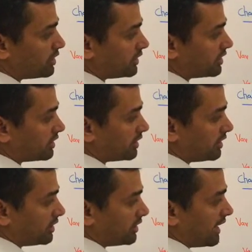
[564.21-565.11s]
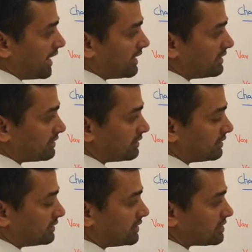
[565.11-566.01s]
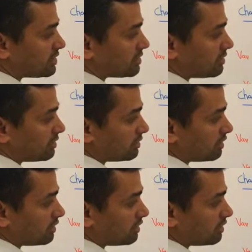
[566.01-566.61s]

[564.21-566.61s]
A, and this